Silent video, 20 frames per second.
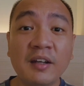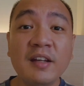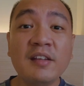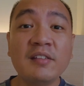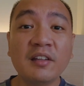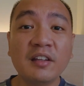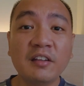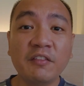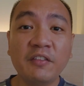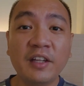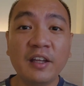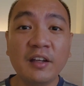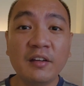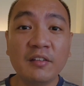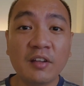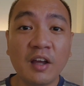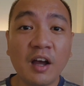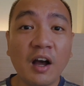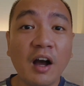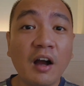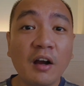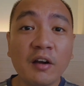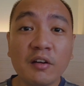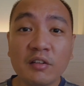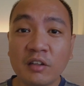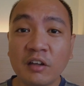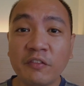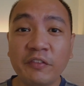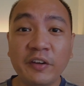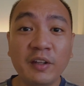at least the dividends are
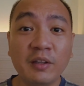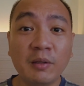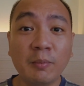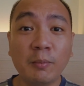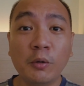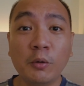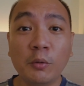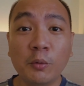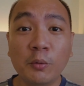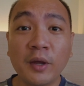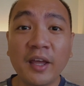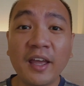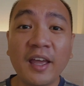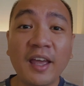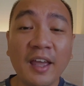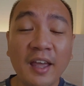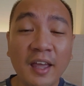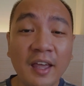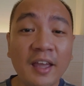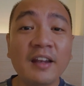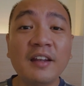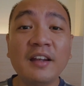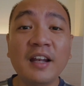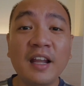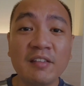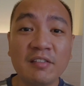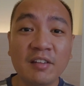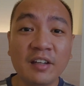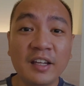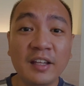softening the blow and
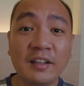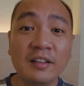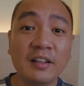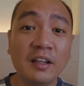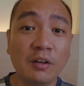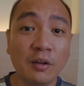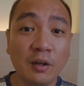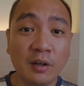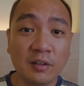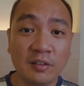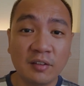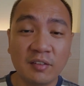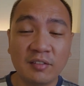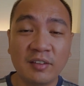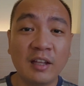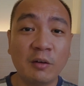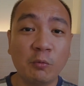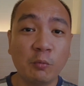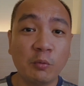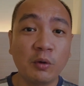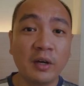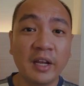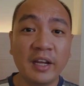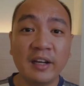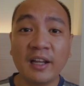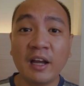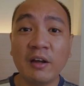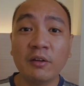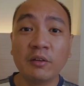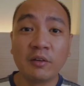lessening the losses that we're
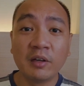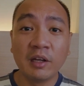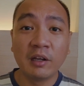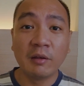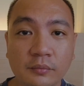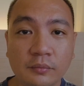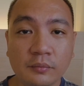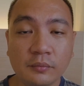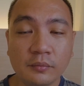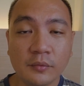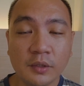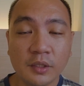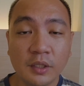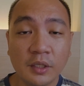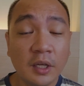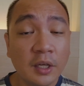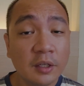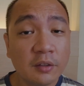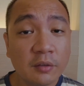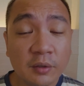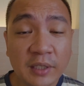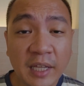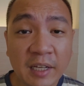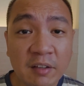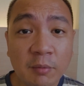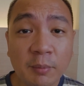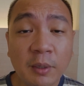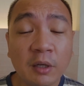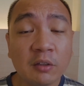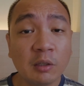encountering. So
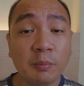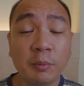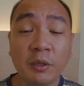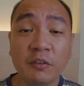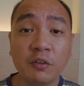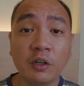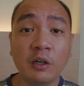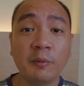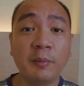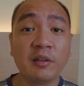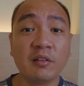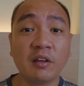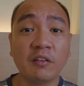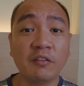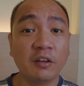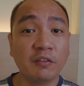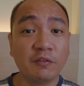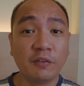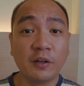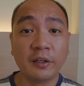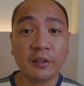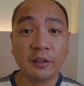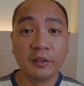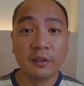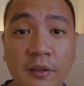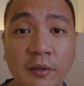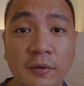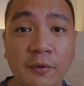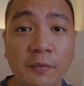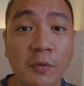that's about the performance of the fund.
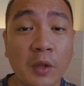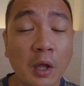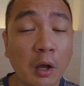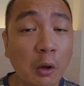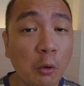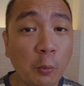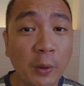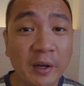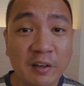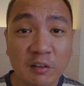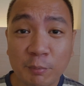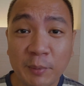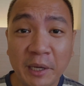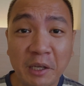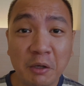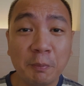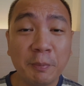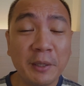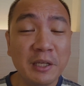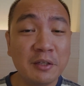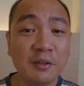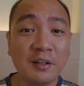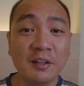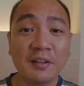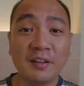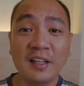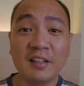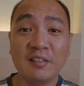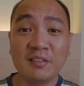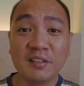What's my opinion
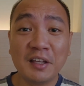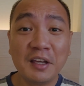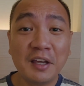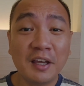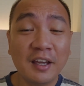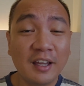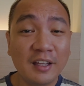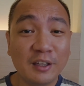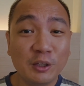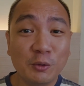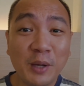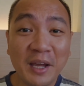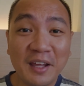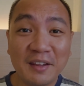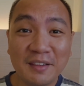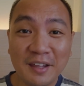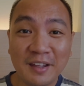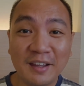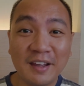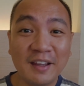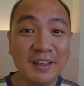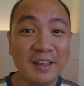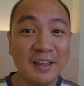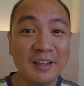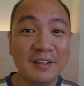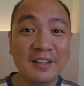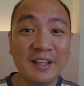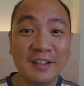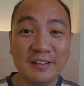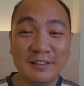on this? Do I think
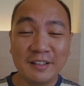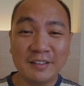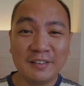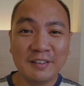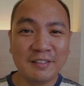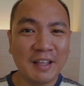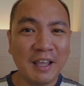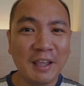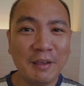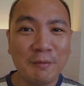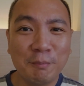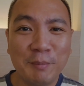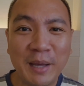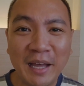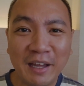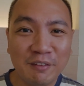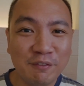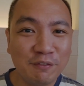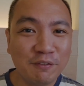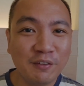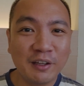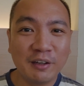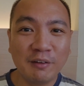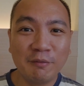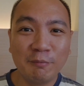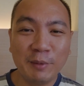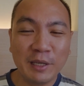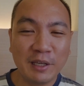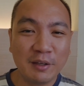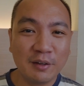again that this is a bad
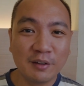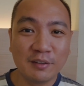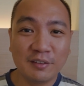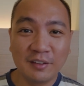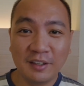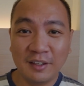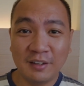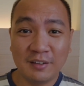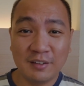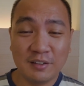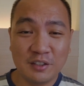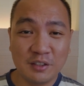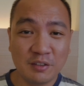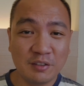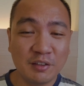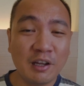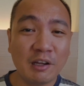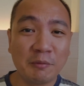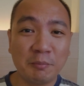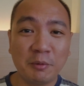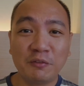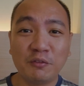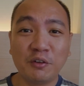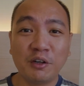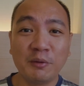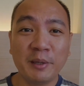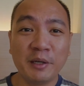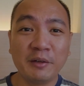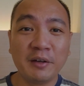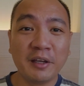fund because it's just not
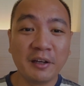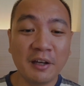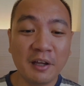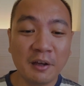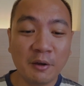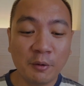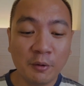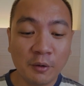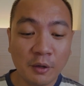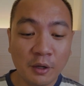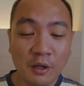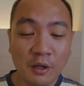performing right now?